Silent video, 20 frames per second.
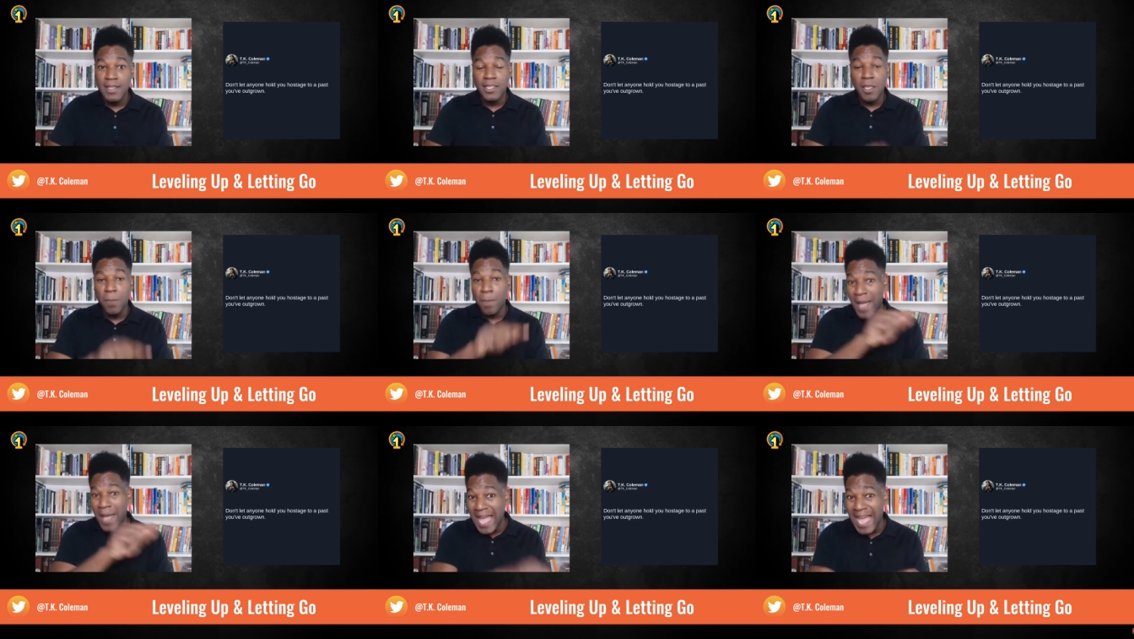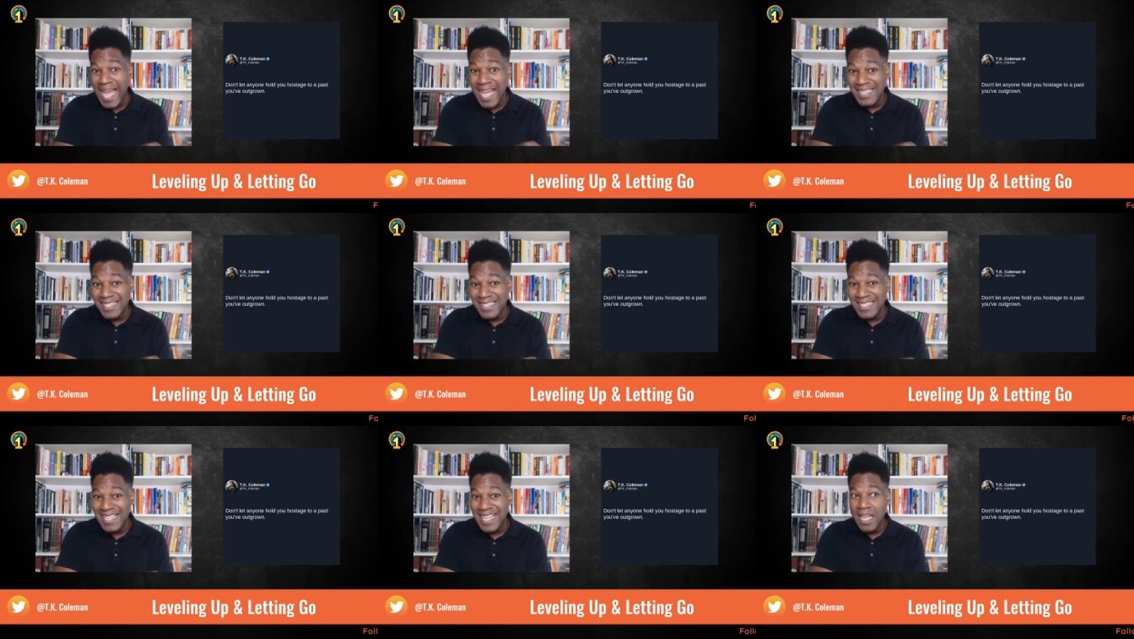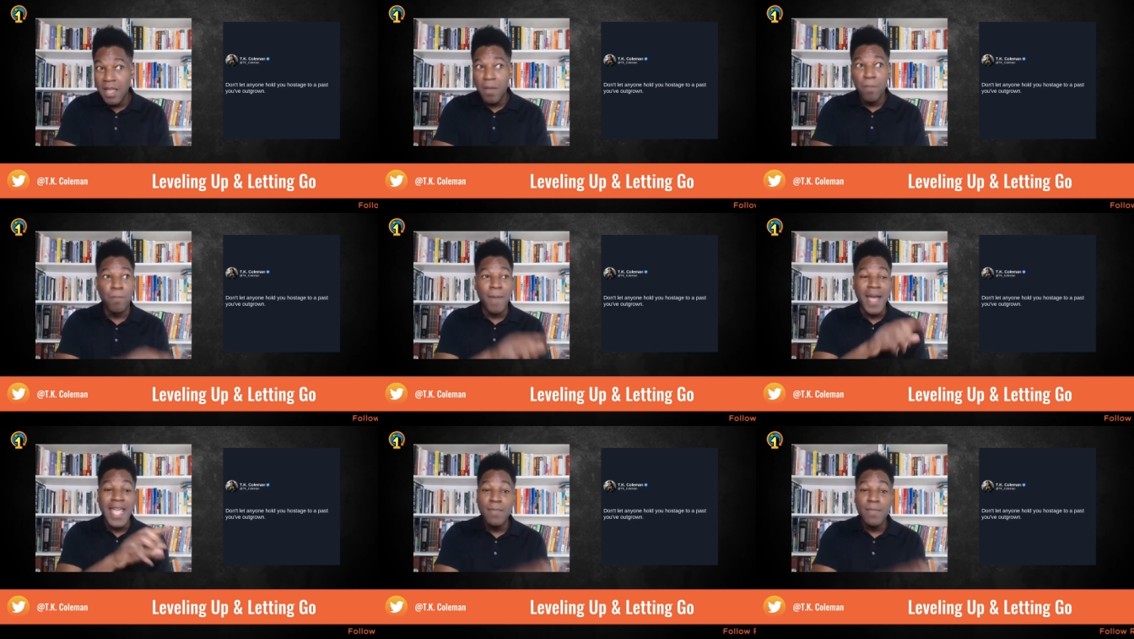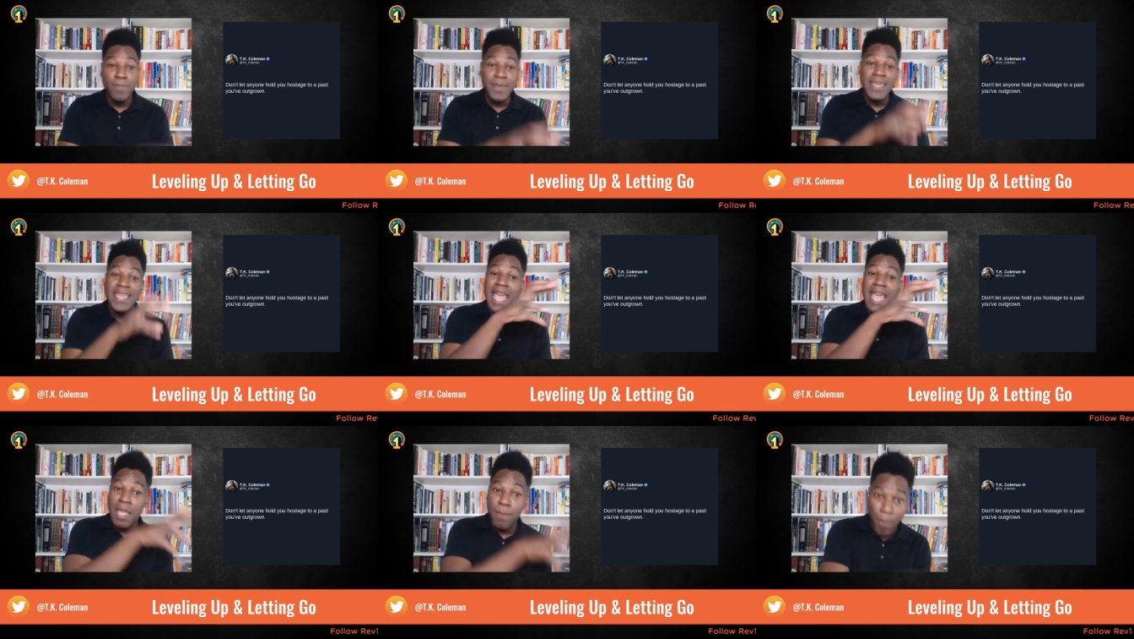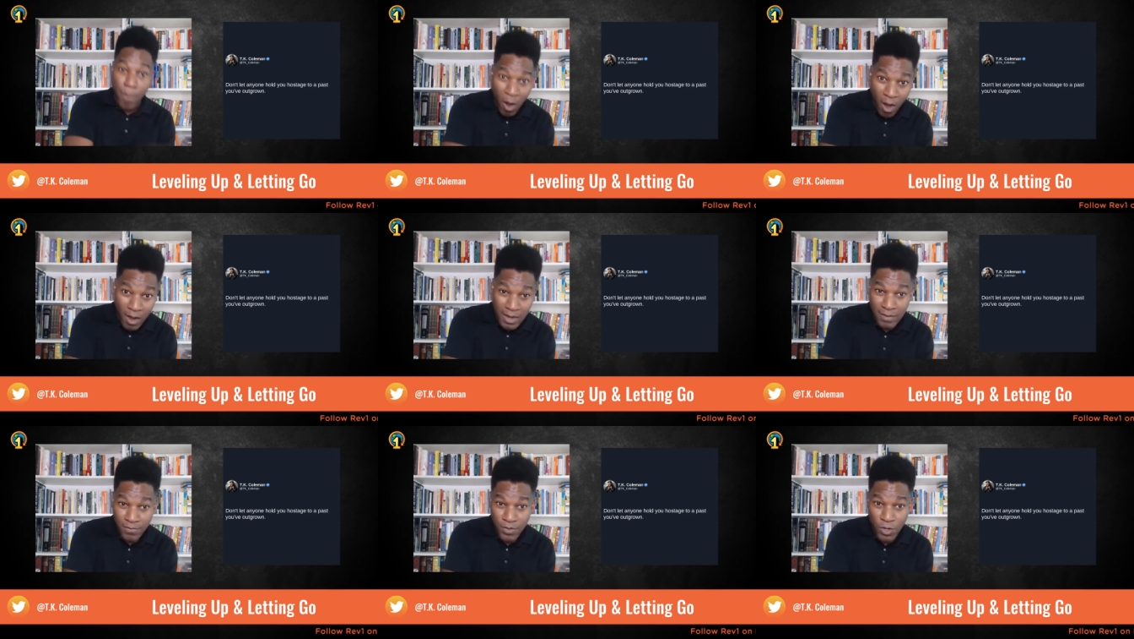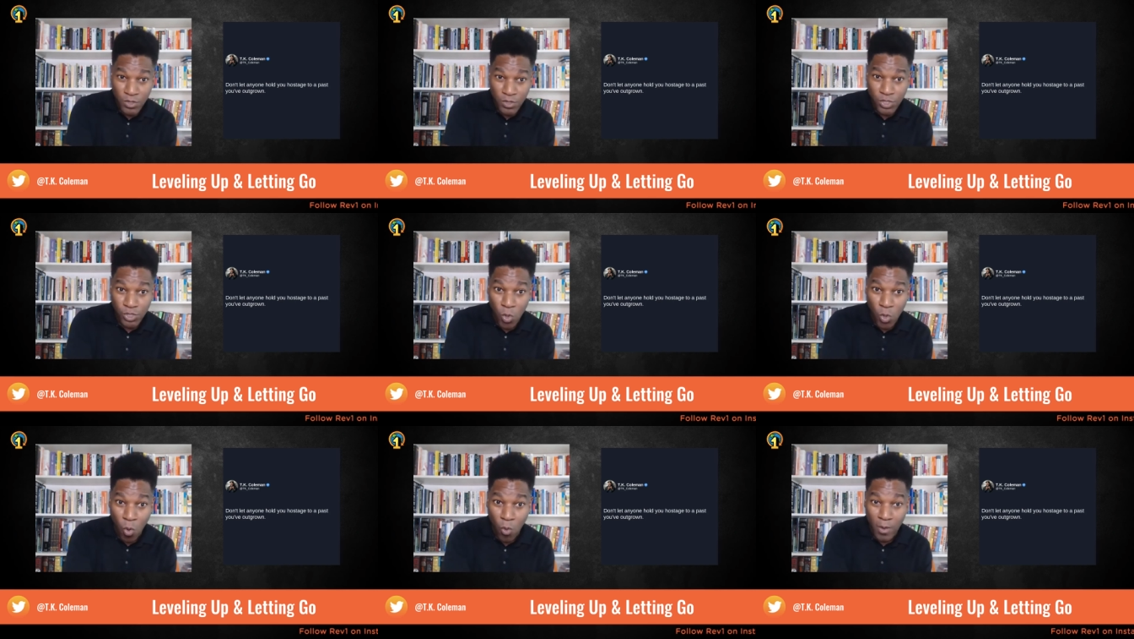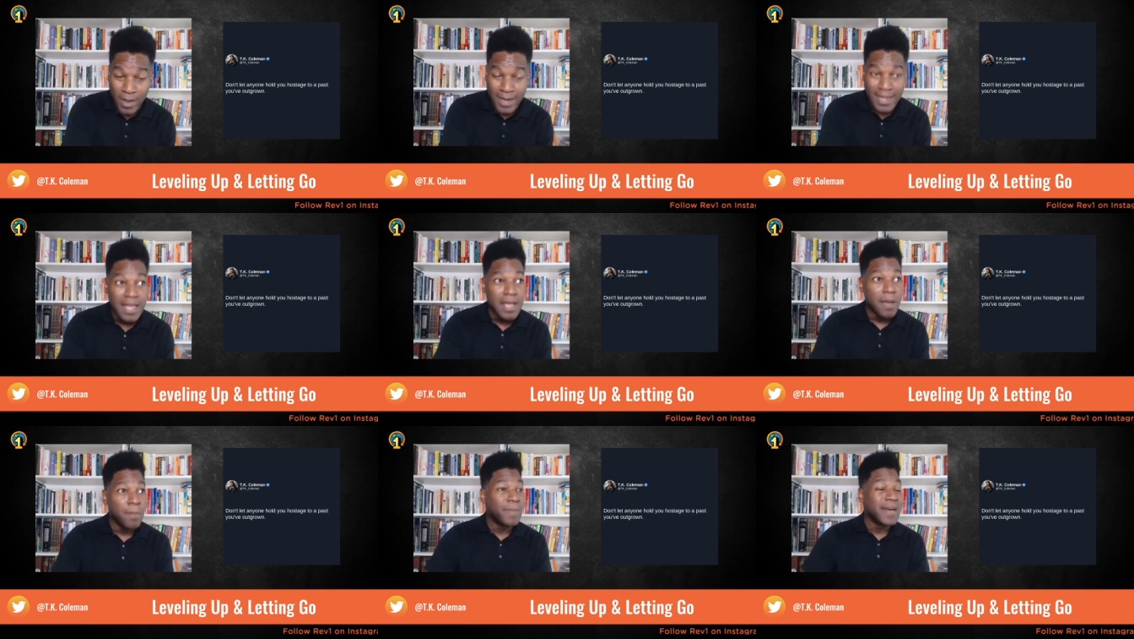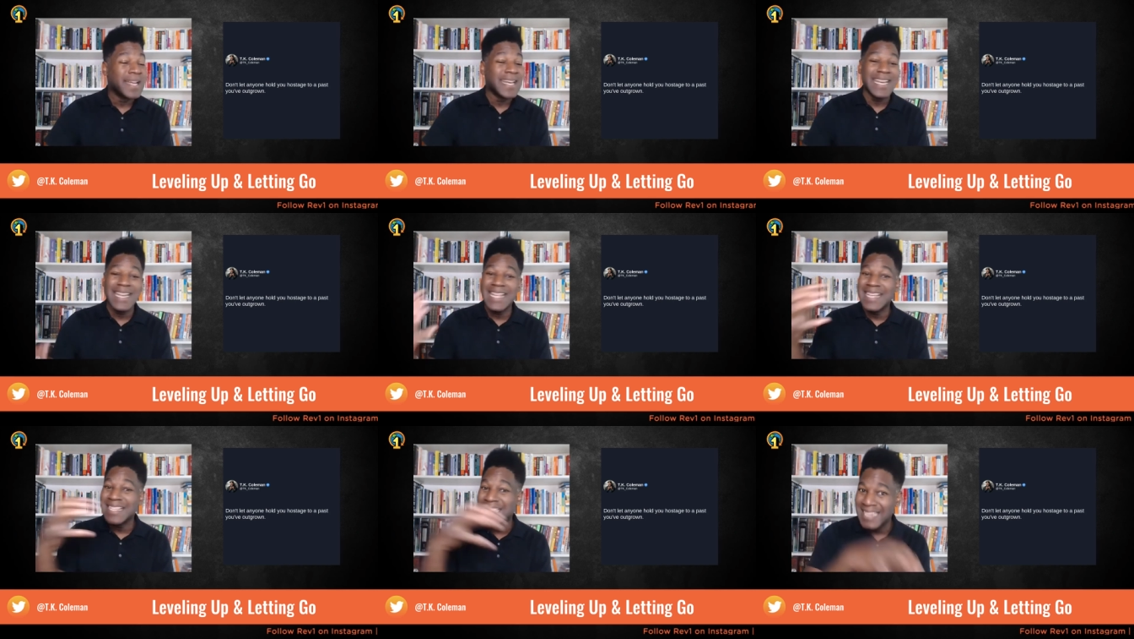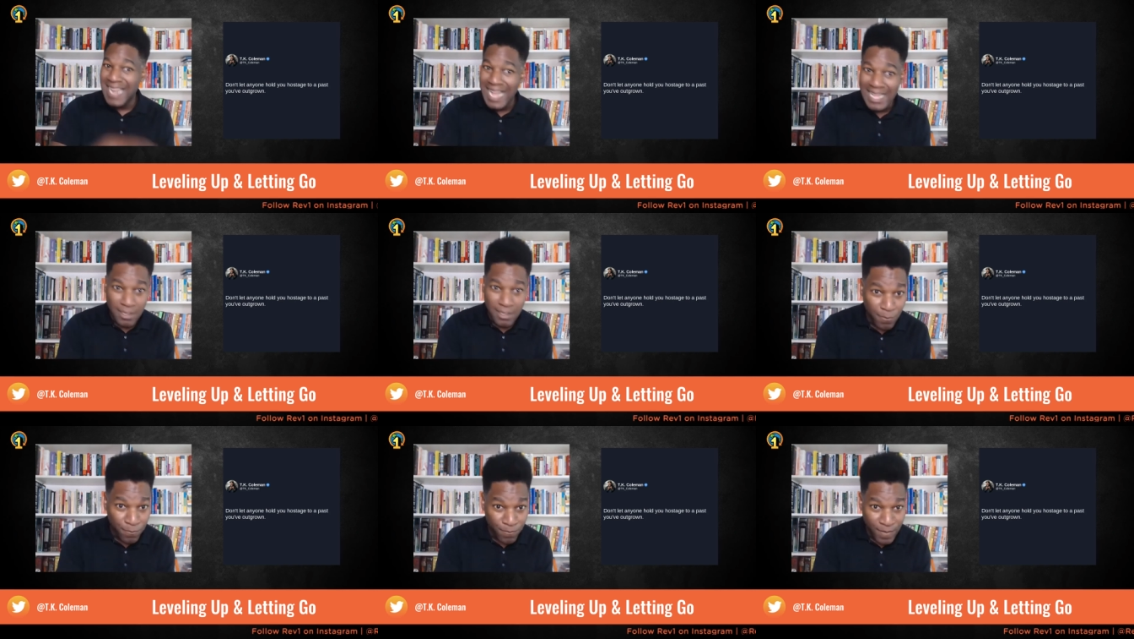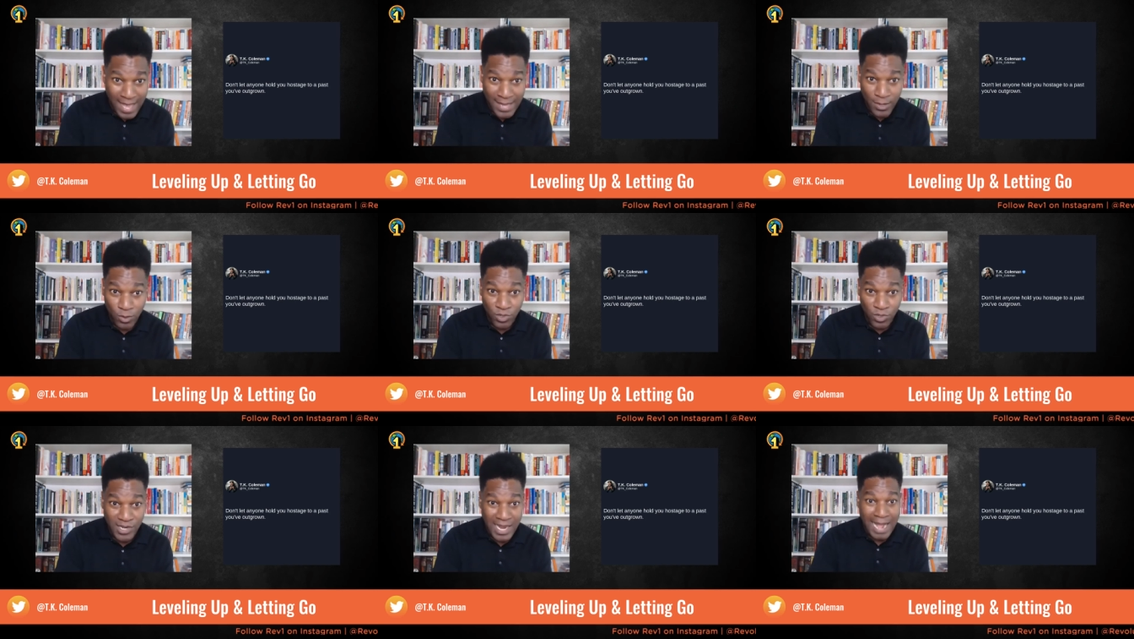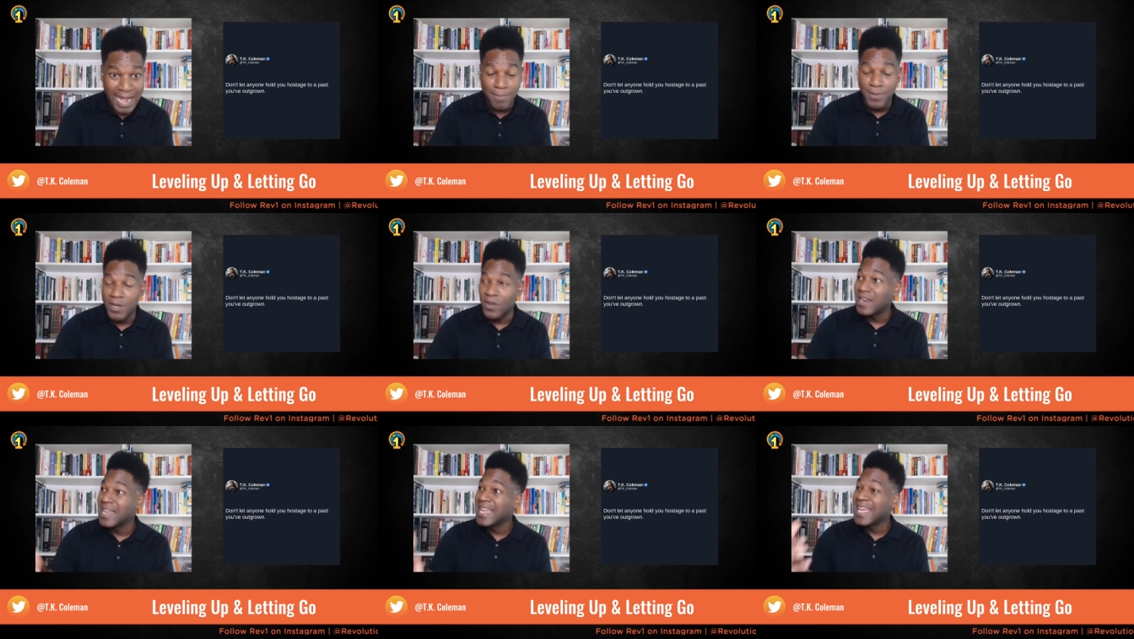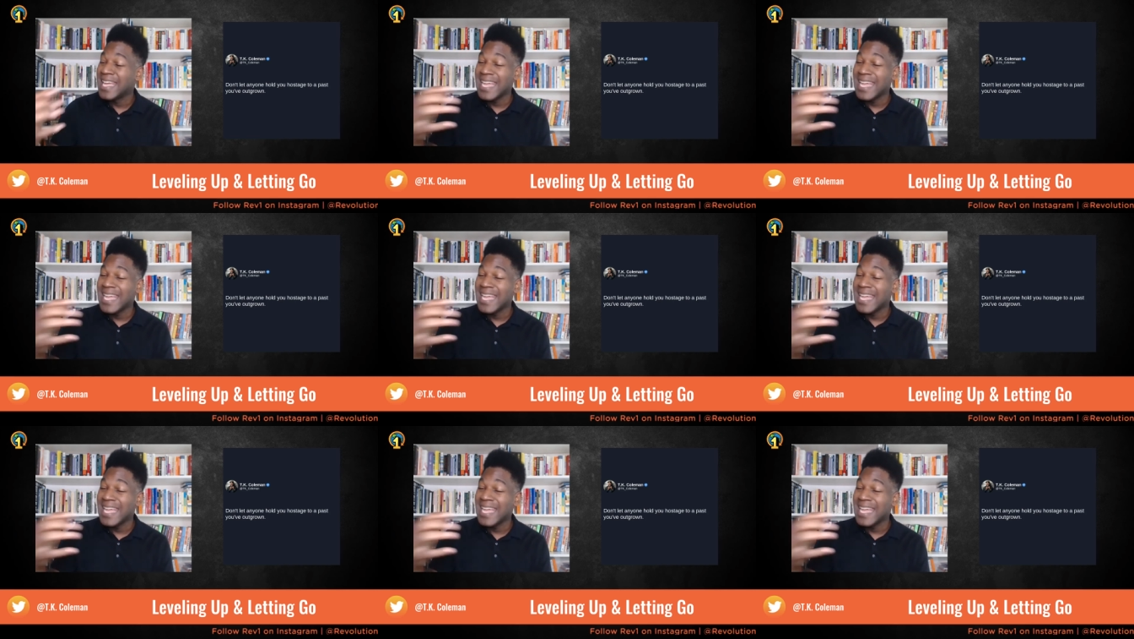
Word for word: The past might be a part of your story, but it is not the final chapter.